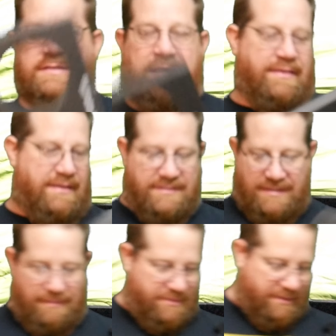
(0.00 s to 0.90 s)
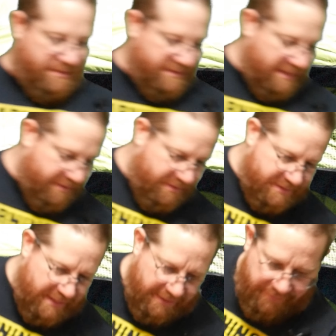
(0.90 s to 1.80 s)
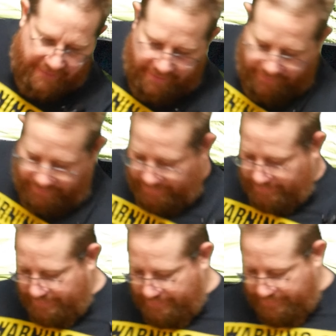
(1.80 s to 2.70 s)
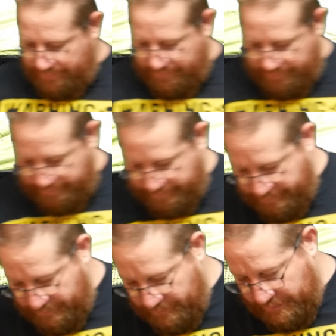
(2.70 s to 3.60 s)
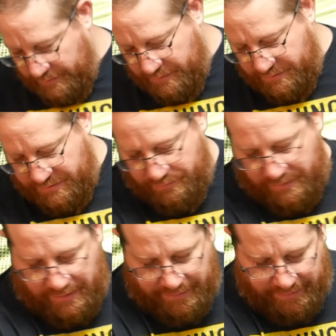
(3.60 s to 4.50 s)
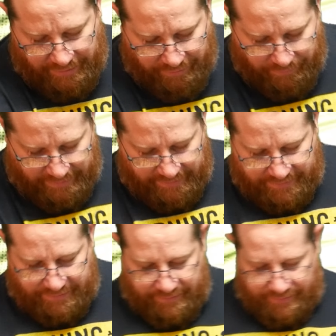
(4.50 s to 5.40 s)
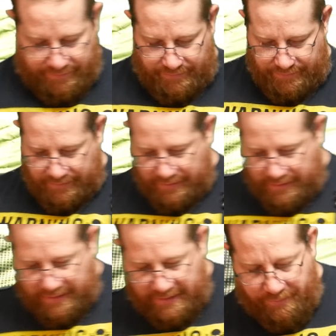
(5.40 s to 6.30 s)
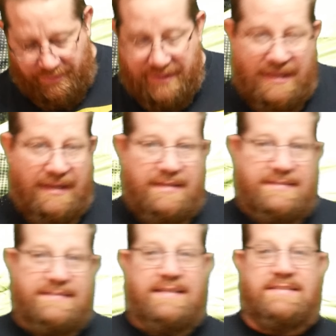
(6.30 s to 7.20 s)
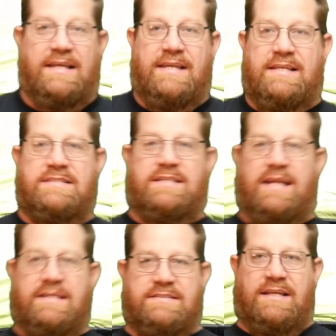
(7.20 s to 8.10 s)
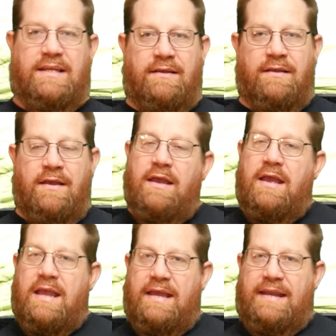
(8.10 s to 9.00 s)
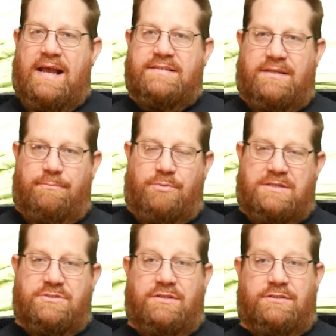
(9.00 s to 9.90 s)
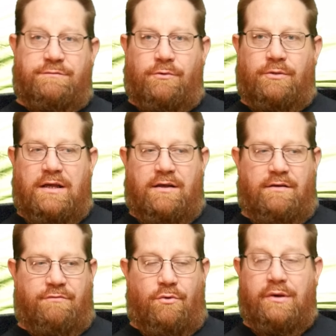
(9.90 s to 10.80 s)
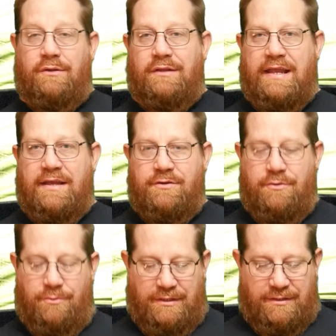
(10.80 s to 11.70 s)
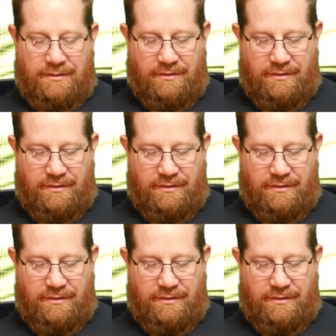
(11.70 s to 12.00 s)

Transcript: to take this and I'm just going to set it to the side for now. So on the unit, one thing is this is an AC. It has a compressor that's full of oil and coolant.